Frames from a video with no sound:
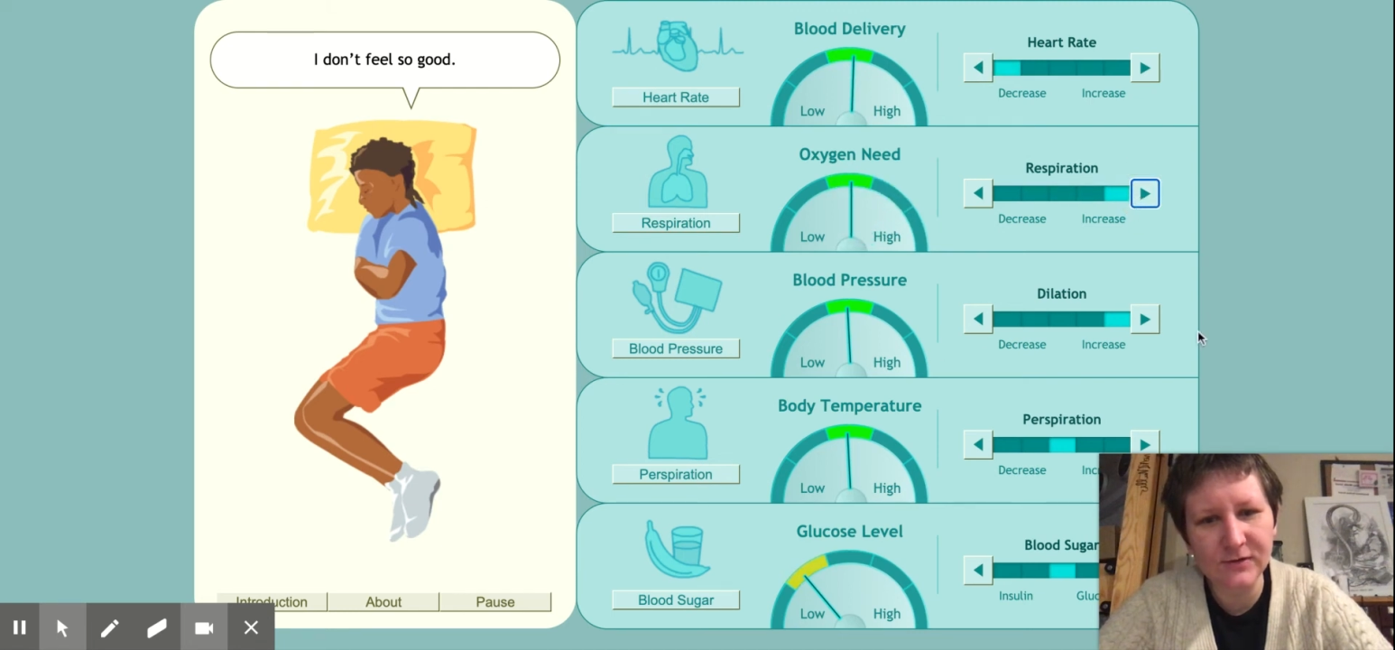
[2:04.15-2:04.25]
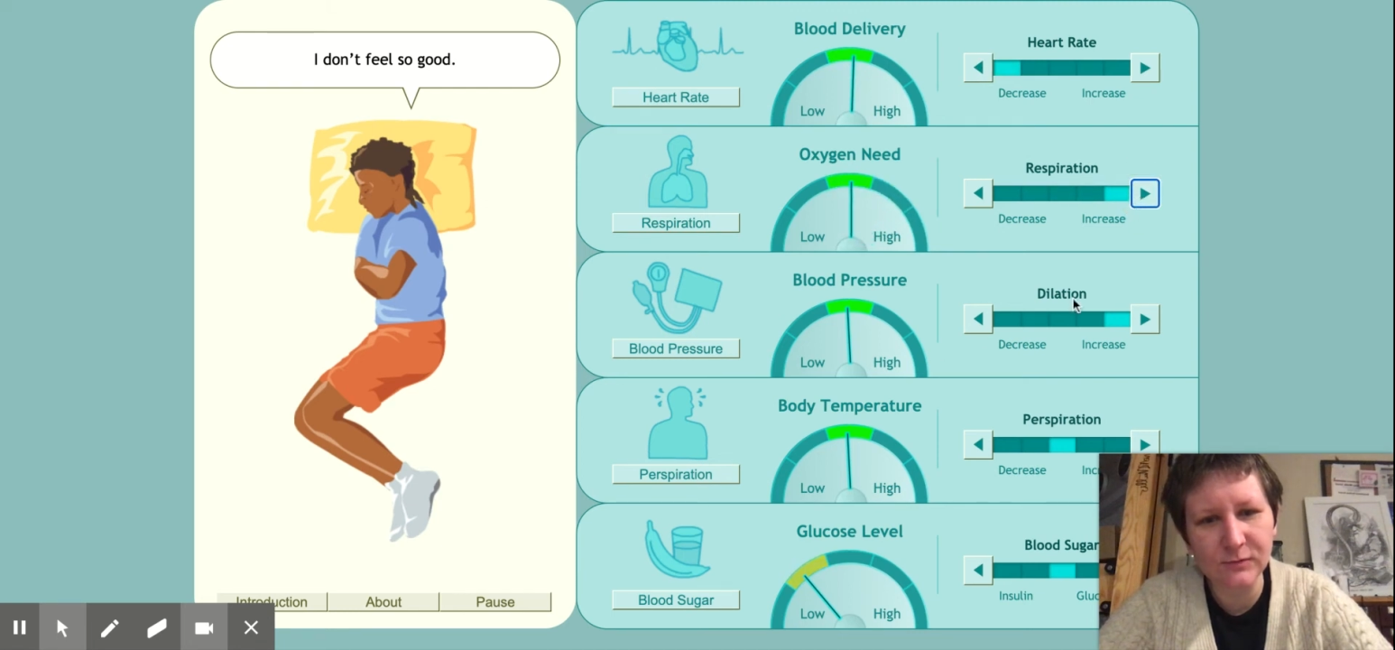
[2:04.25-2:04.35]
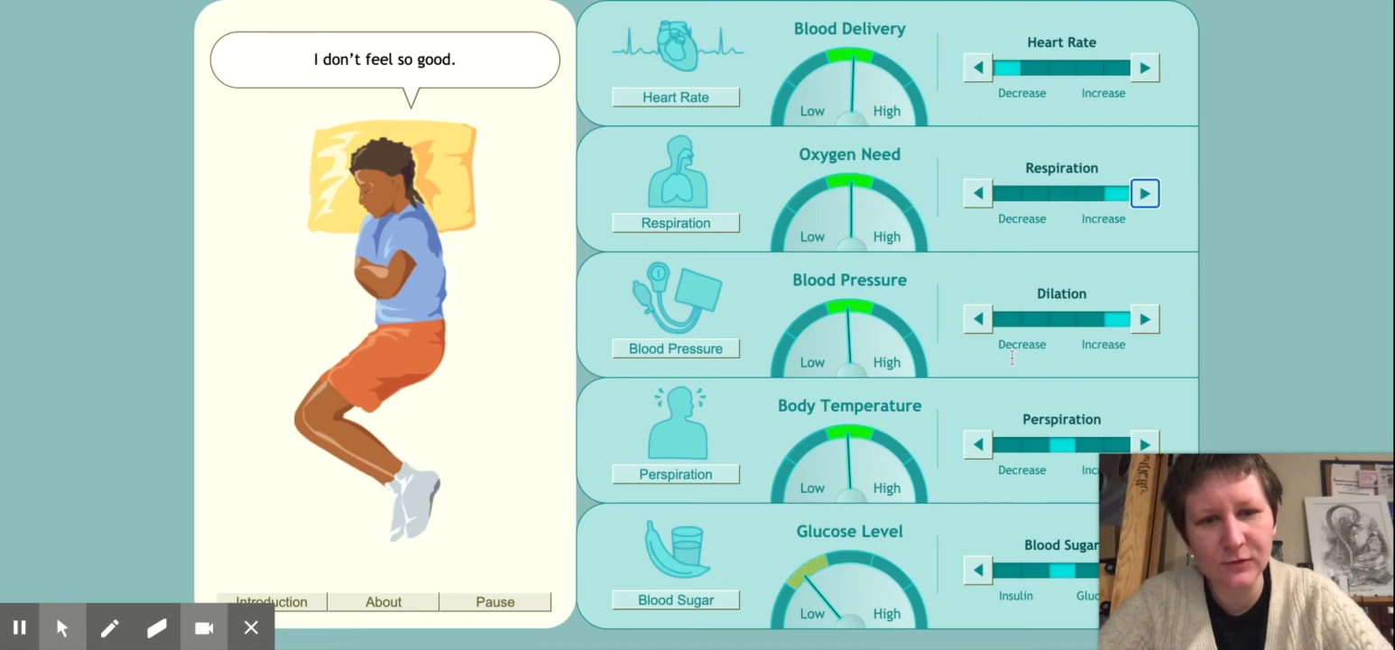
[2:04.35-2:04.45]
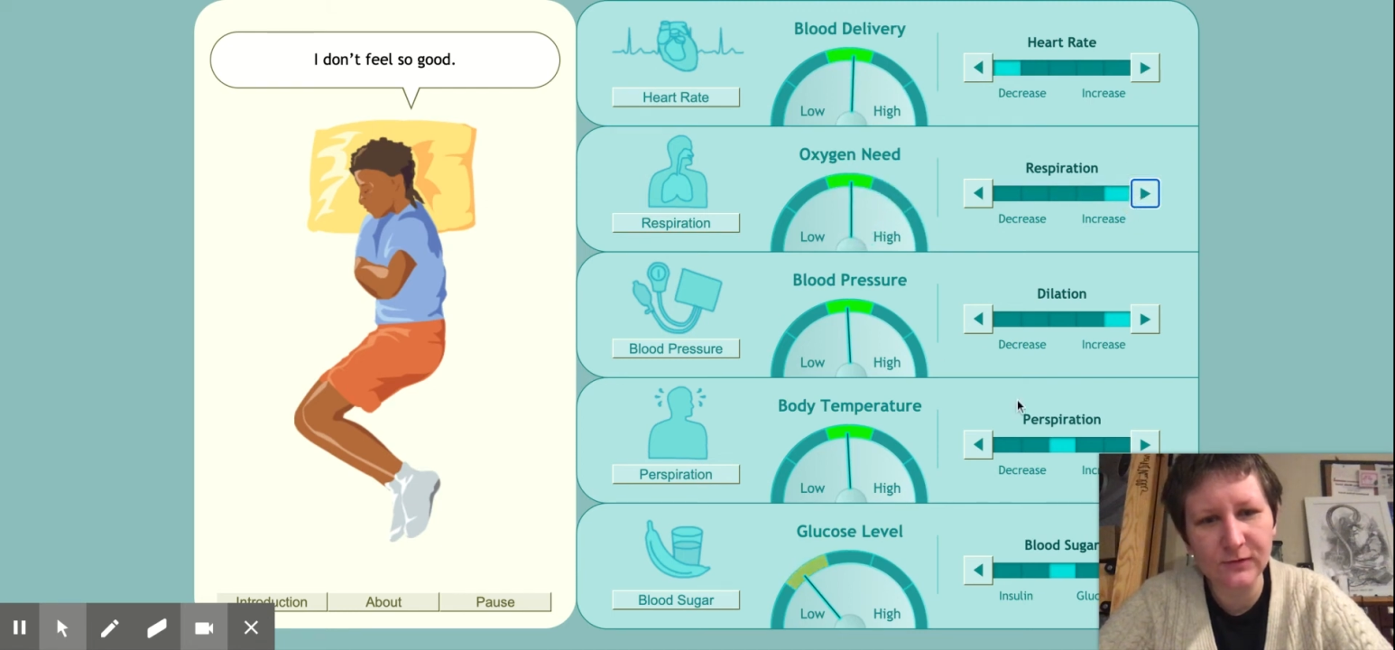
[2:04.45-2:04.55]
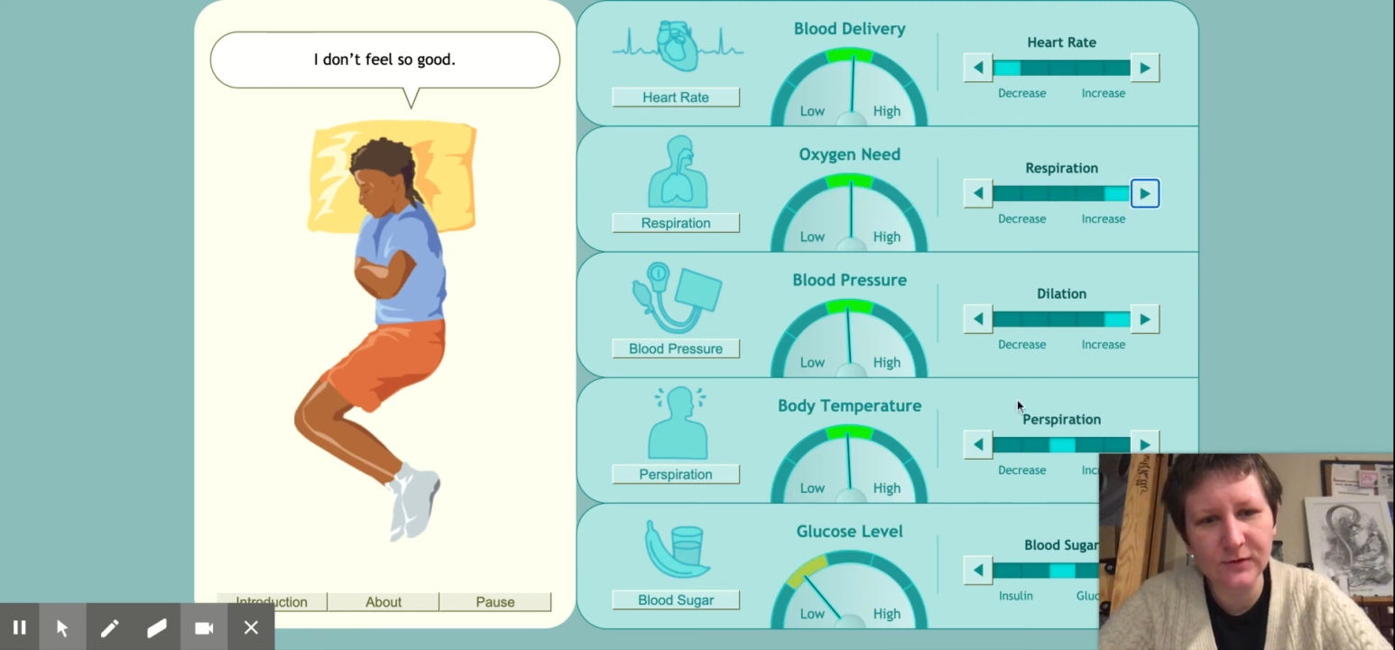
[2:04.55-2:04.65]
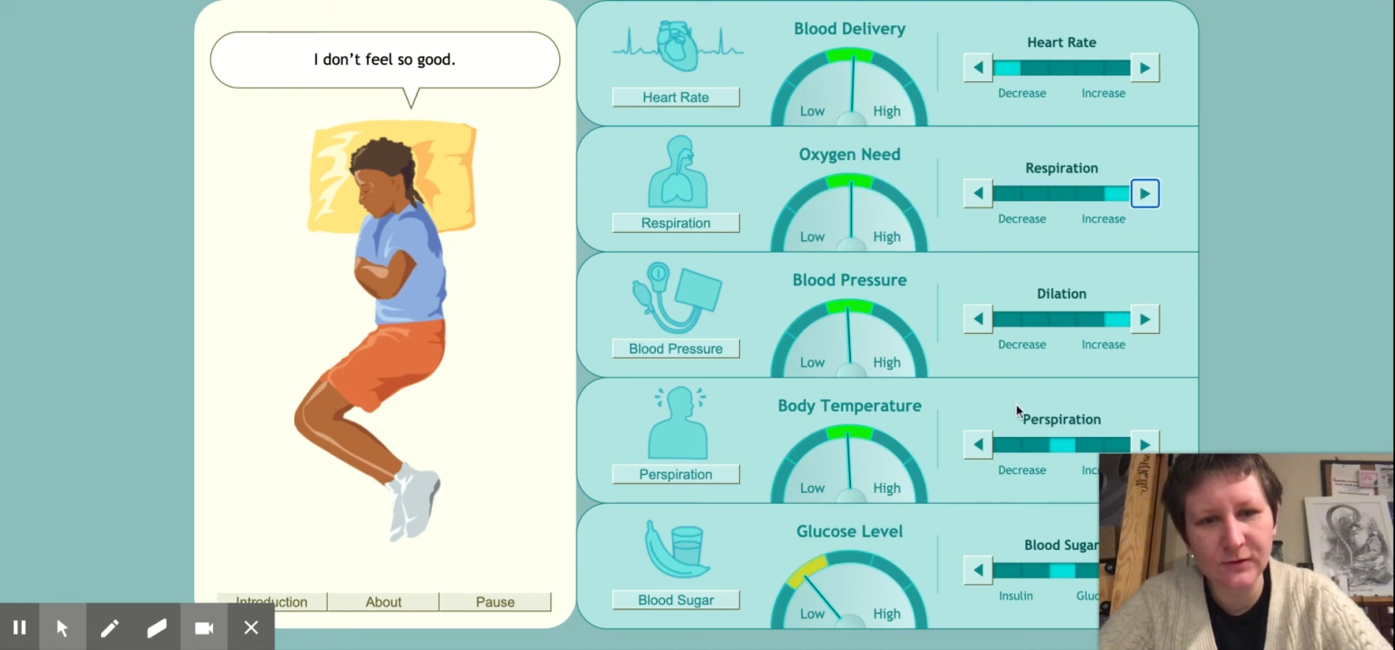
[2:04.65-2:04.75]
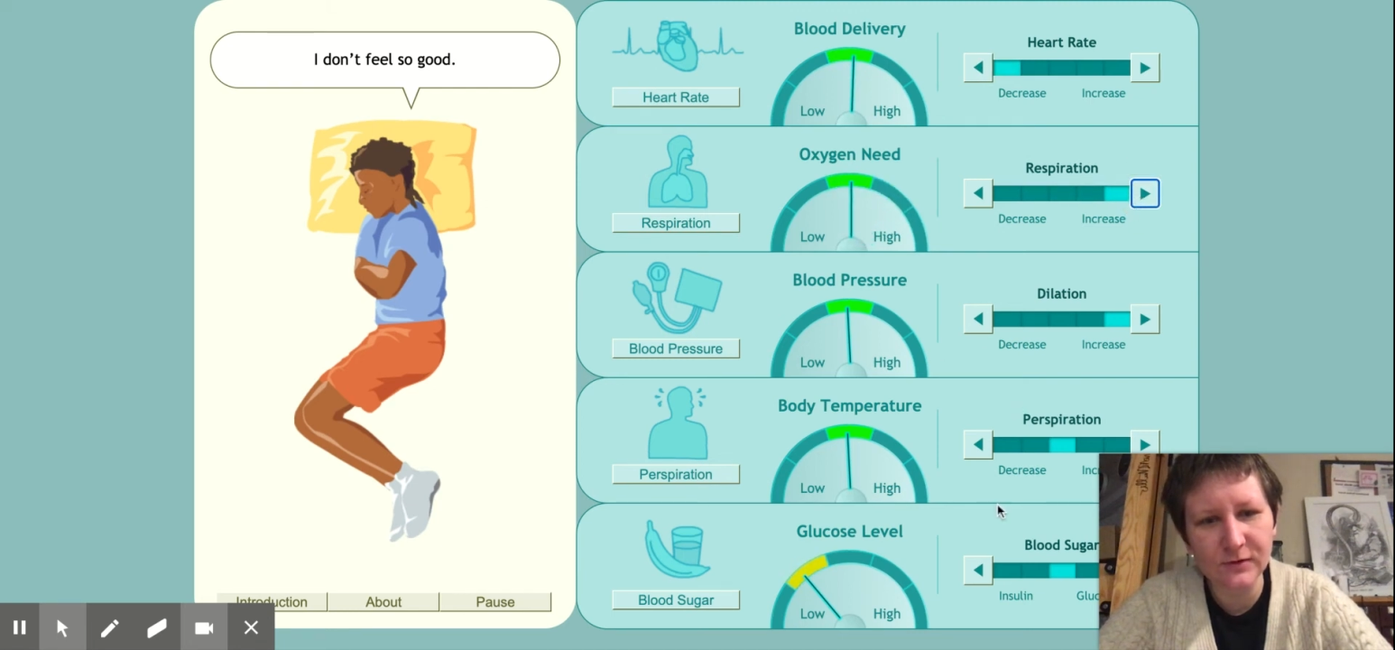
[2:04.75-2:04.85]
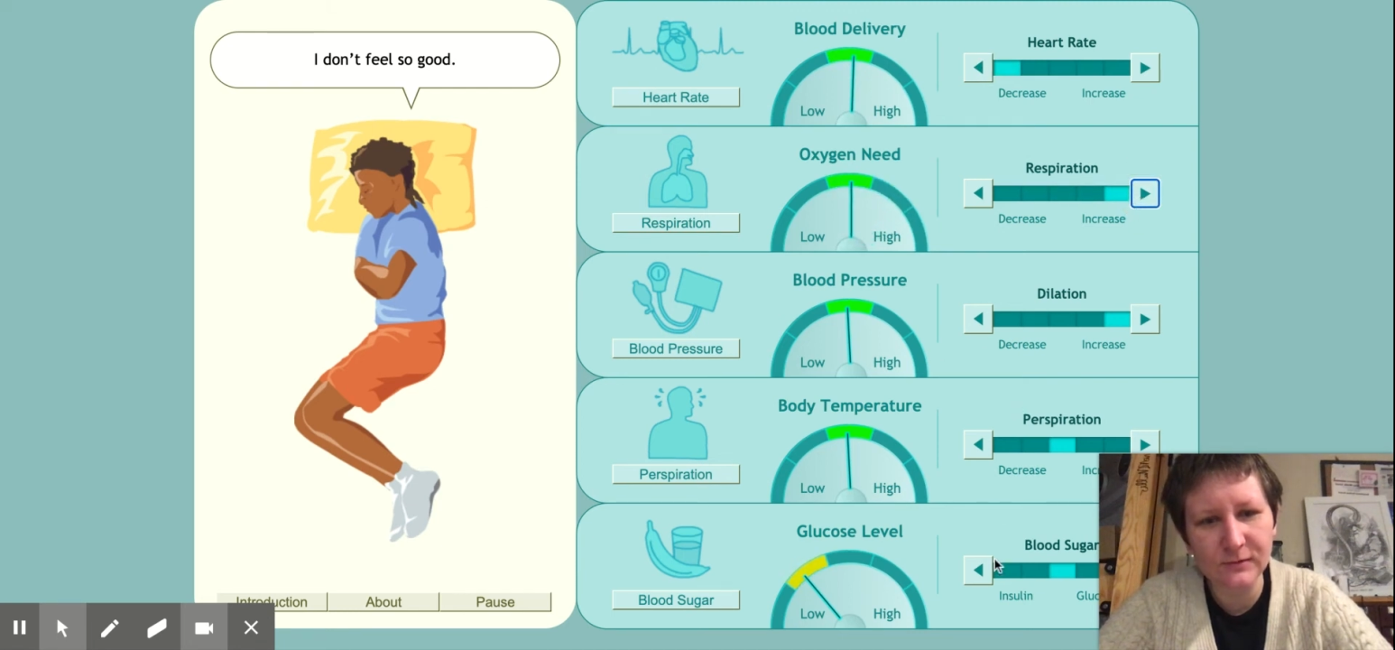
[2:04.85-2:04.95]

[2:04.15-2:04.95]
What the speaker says: to move those